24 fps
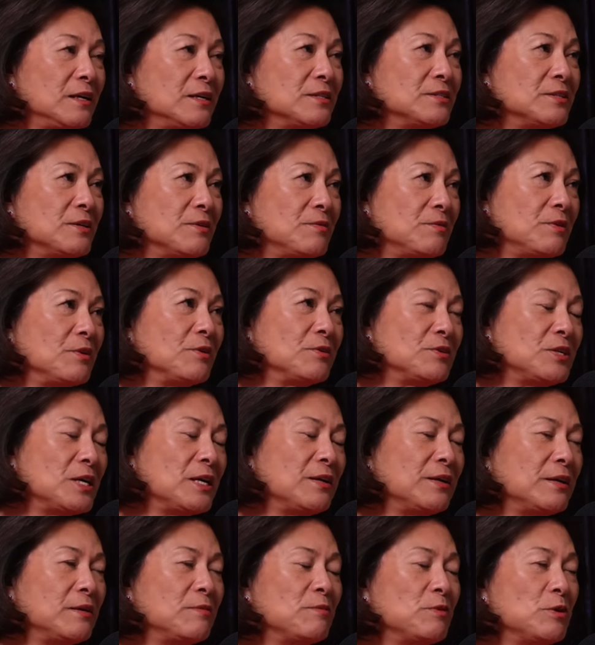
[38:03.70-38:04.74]
Because they're
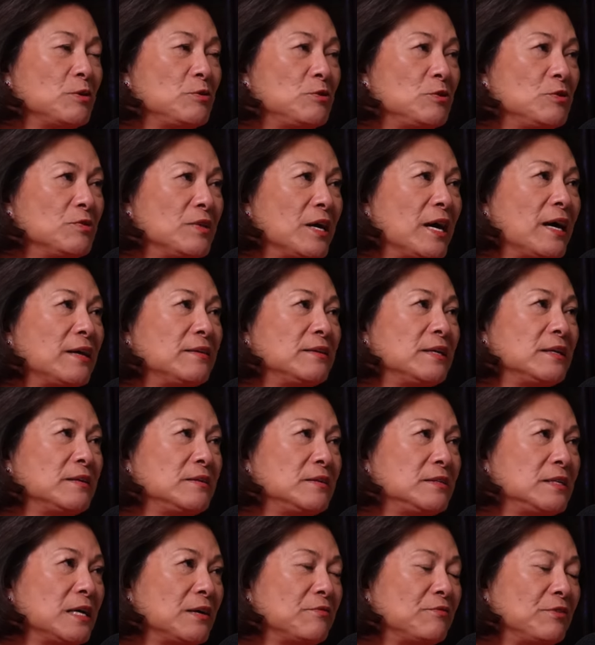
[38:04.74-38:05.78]
telling them to do that, and
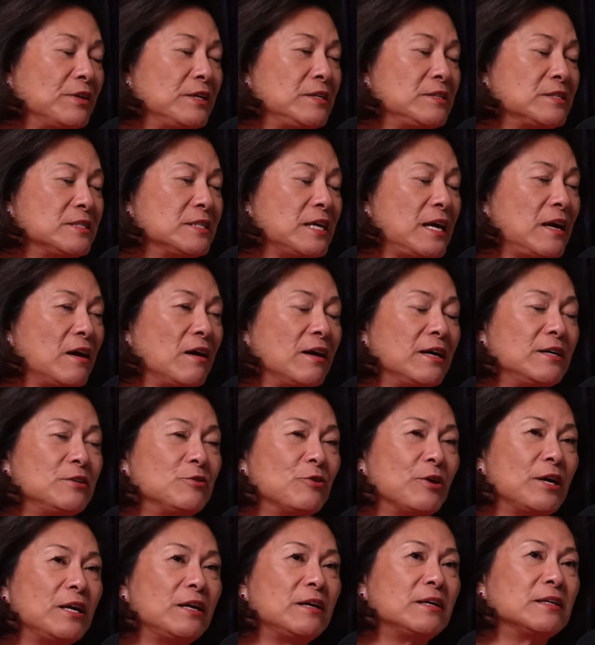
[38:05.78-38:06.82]
then definitely stay
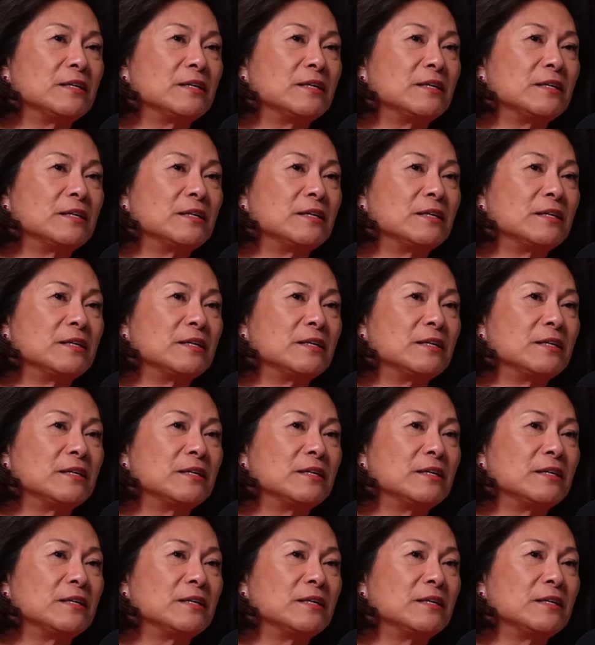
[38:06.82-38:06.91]
hydrated.